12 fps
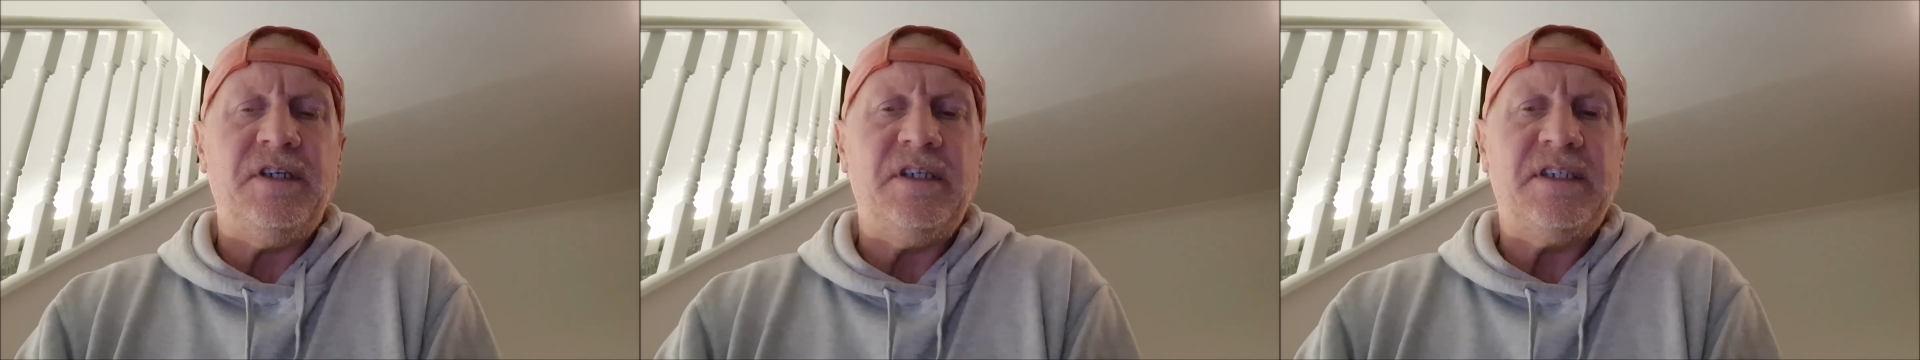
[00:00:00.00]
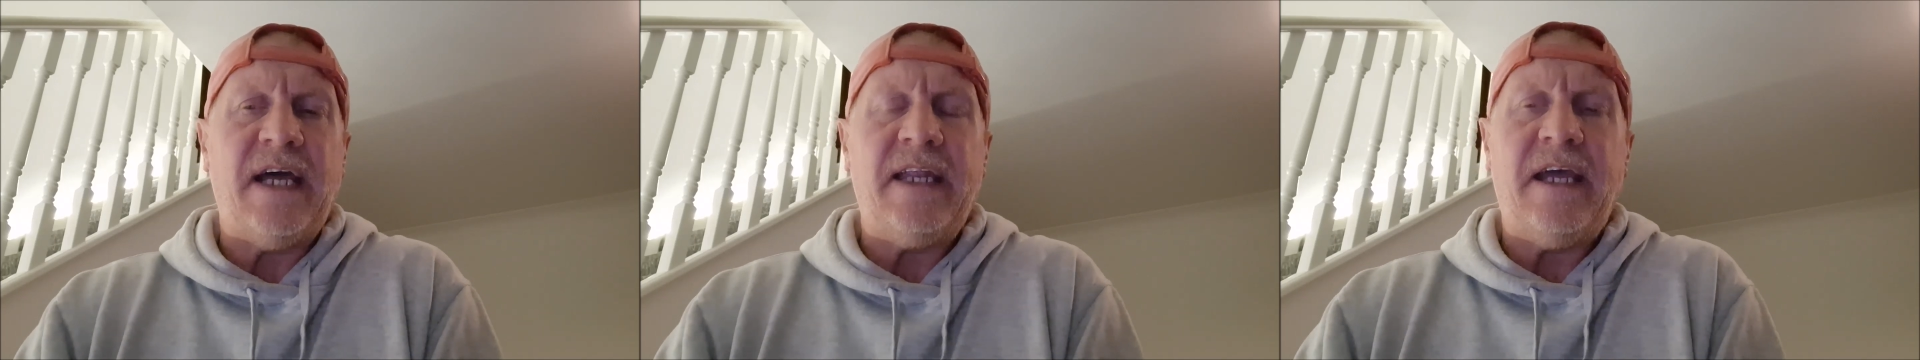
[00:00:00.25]

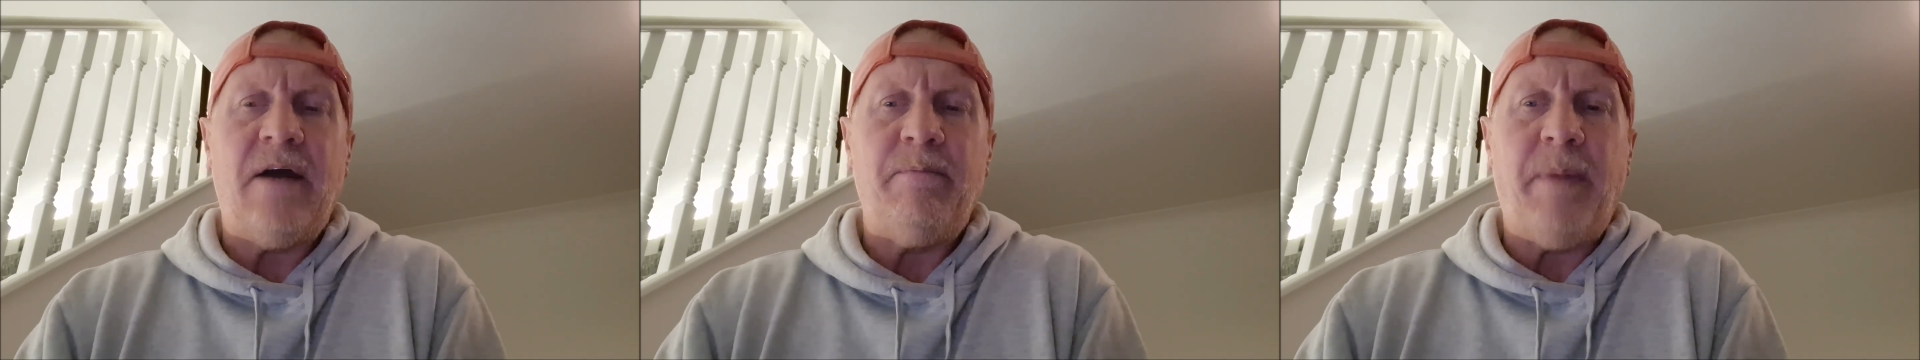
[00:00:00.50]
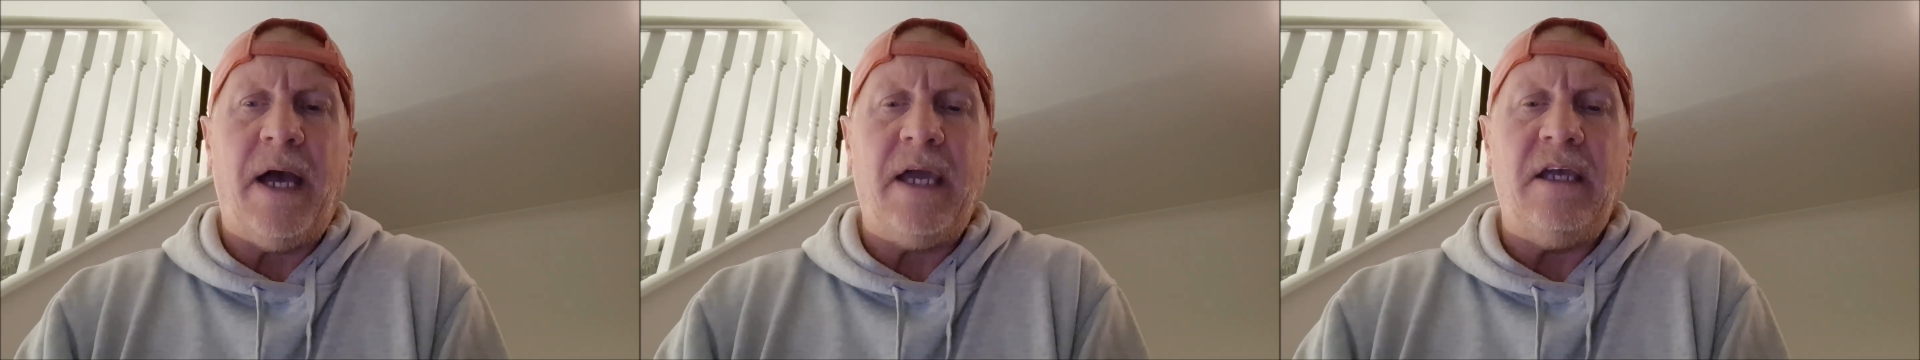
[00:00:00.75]
in Sandown
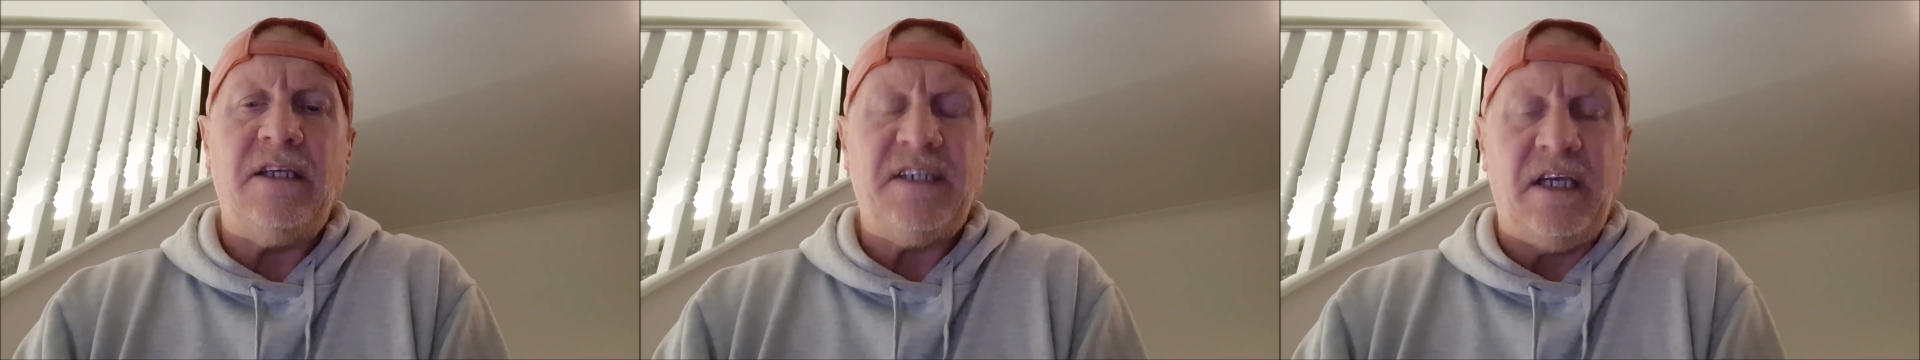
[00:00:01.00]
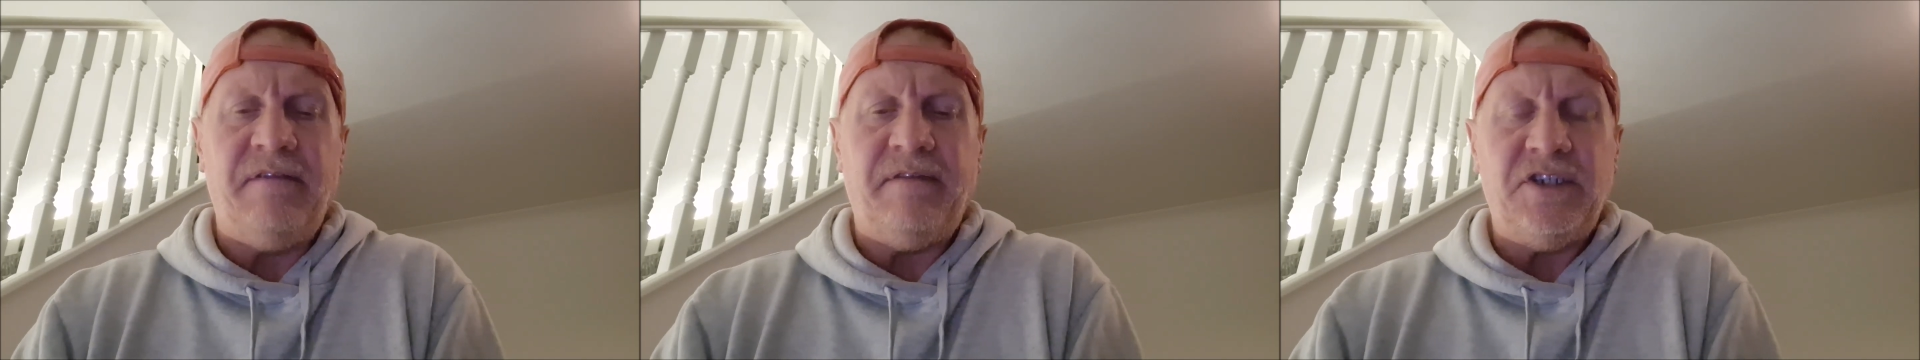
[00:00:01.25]
Bay,
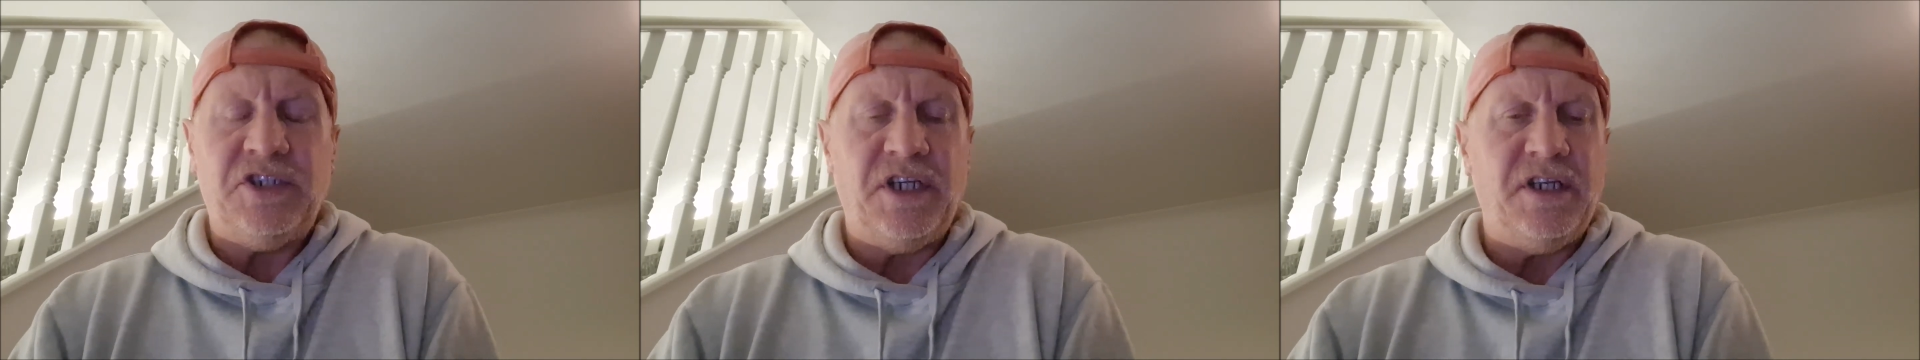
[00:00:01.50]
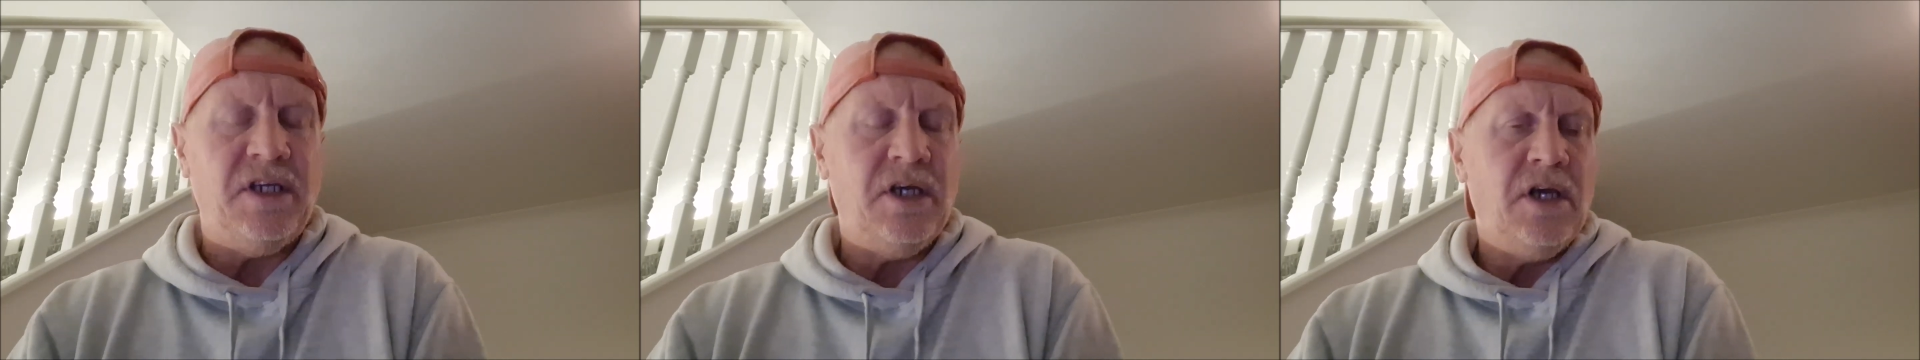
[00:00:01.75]
sea
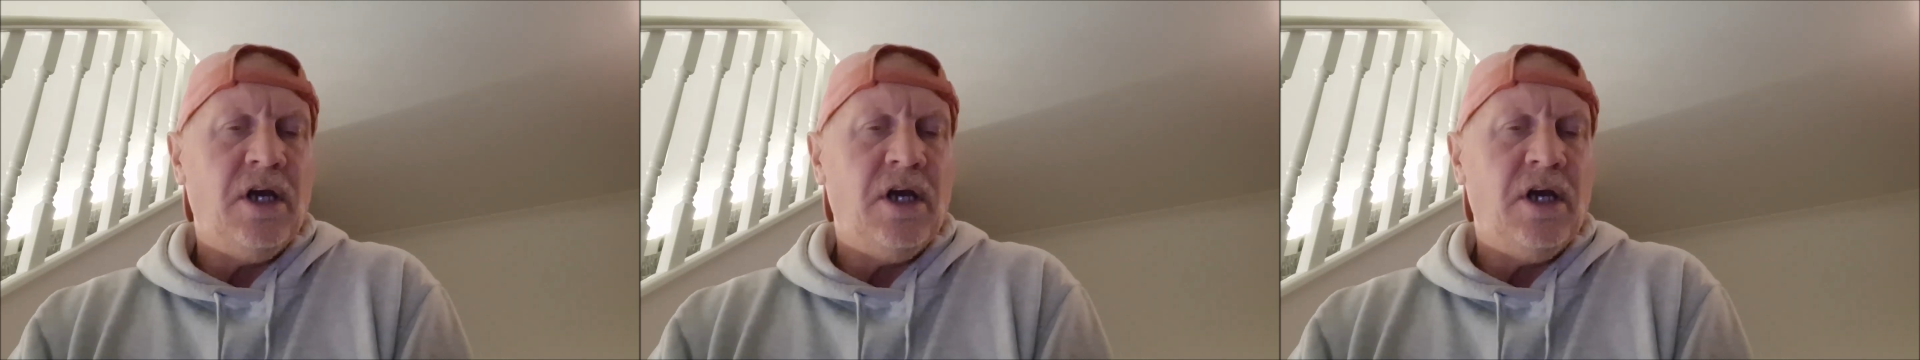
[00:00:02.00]
fishing.